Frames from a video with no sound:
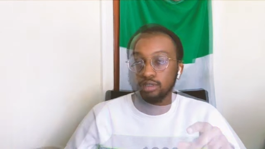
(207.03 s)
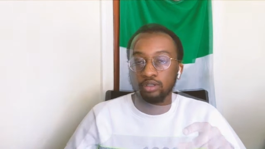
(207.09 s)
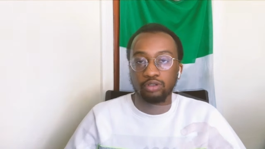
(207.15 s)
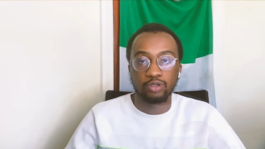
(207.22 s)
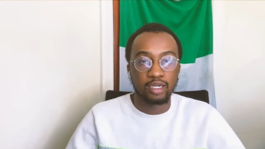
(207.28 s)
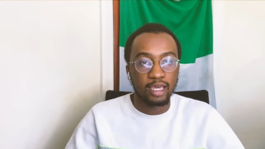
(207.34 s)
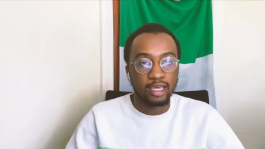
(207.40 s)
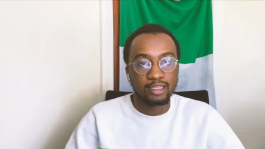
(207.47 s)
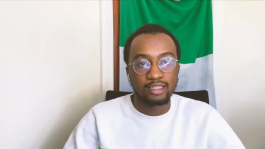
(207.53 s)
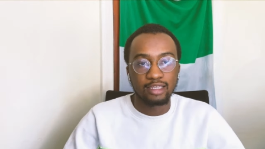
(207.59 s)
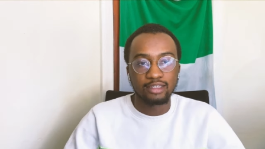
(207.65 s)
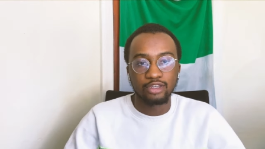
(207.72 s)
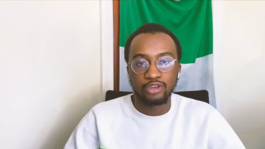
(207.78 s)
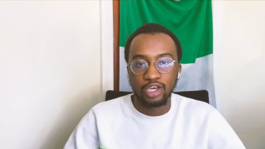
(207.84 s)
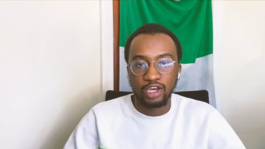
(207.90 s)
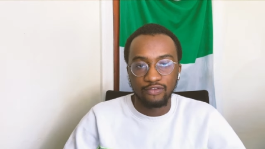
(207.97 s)
So guys, let's
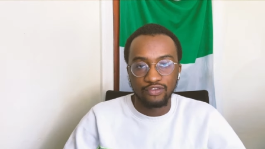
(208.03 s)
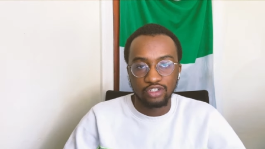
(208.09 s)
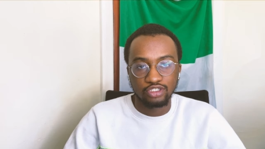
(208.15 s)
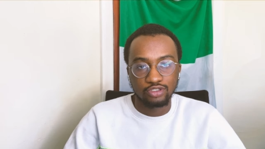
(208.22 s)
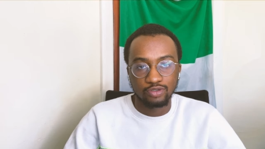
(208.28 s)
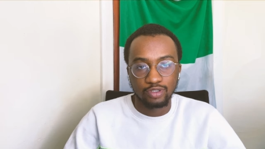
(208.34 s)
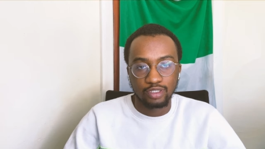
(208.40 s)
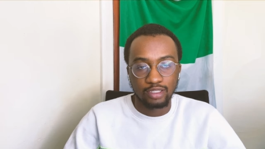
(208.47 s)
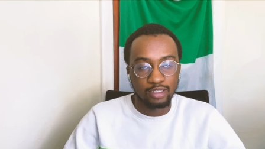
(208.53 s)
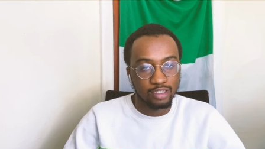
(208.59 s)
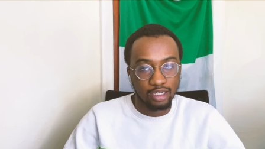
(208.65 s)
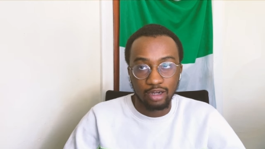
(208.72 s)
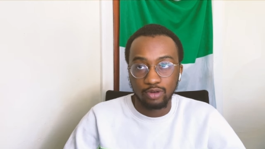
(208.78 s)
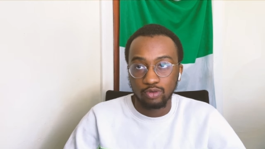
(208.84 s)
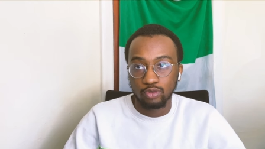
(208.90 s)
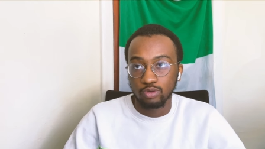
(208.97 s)
say you have issues, things
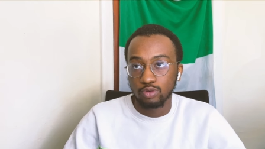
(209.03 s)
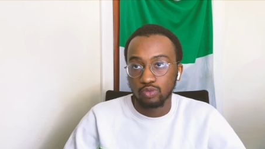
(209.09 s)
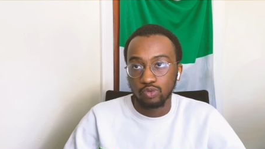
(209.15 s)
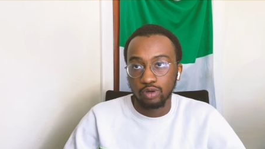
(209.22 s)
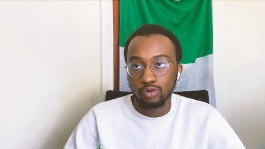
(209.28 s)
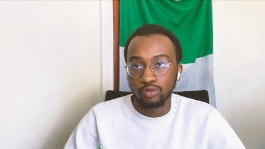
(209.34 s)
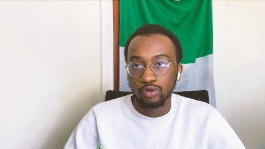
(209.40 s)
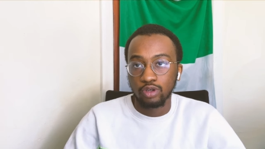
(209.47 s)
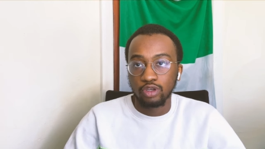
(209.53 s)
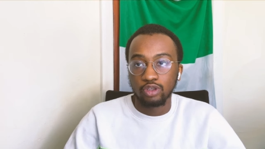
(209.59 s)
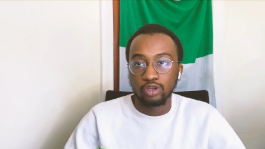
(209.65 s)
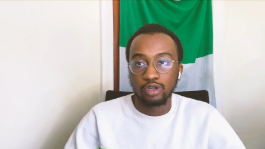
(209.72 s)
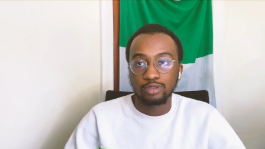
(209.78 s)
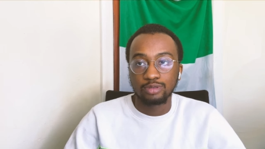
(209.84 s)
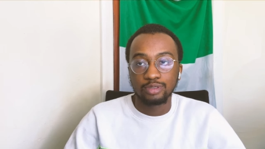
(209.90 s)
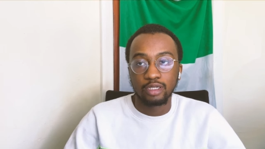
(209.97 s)
aren't going well,
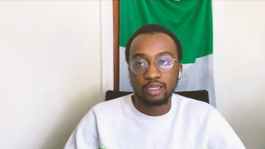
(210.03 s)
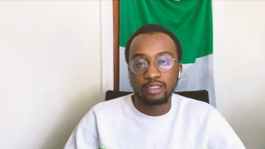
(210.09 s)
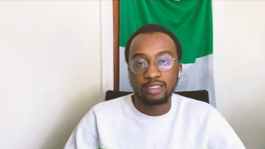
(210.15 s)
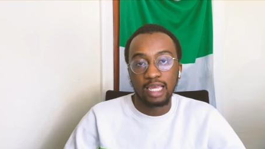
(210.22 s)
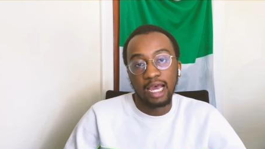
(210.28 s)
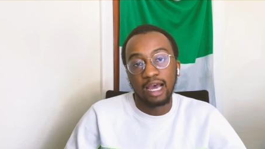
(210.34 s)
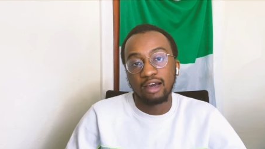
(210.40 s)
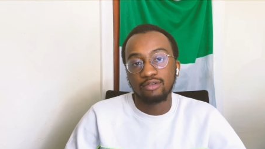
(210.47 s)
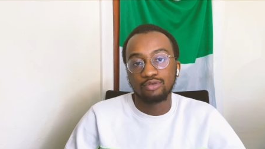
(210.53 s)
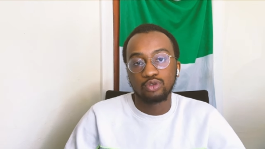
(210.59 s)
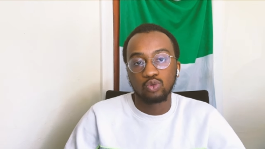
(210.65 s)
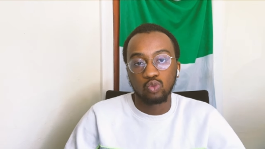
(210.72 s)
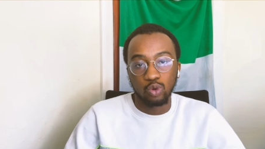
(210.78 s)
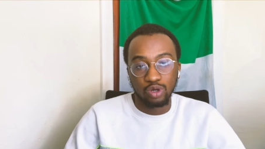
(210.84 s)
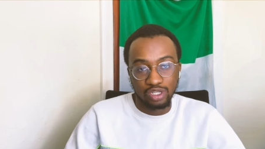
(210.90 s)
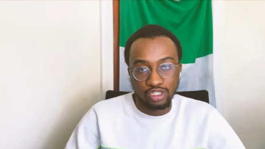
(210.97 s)
your grades aren't
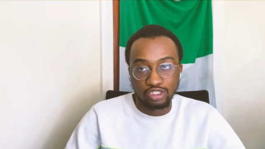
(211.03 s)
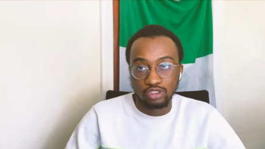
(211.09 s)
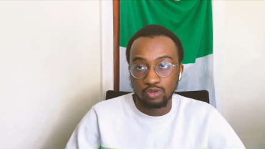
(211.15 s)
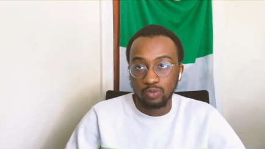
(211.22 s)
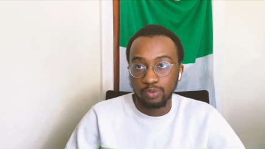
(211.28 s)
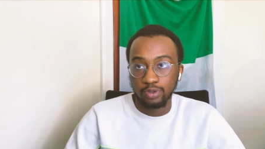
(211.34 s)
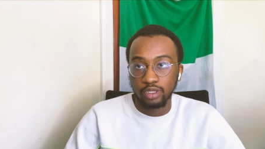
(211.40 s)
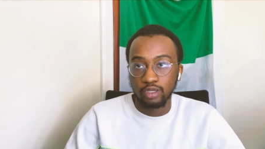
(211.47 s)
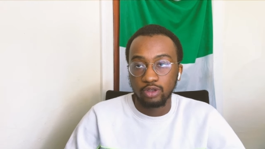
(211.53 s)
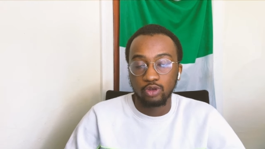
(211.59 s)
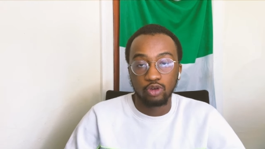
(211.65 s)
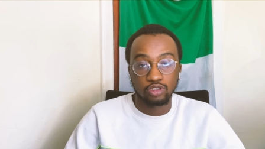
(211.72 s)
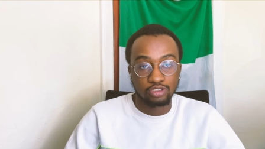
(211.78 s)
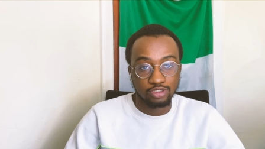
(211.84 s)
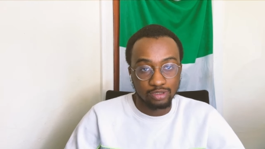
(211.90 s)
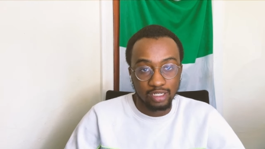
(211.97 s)
what they should be, you're
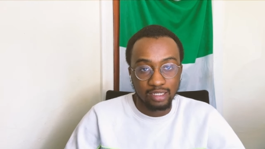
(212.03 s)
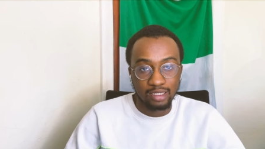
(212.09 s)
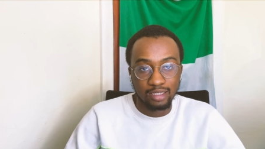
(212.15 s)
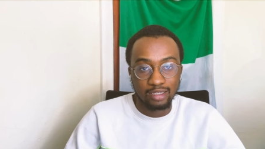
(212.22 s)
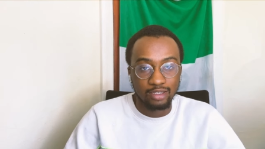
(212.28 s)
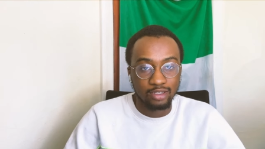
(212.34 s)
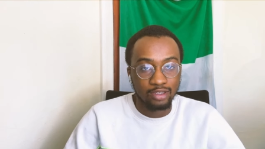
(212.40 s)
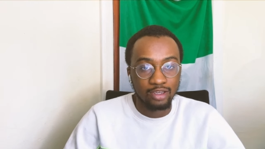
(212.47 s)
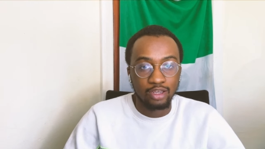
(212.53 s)
stressing,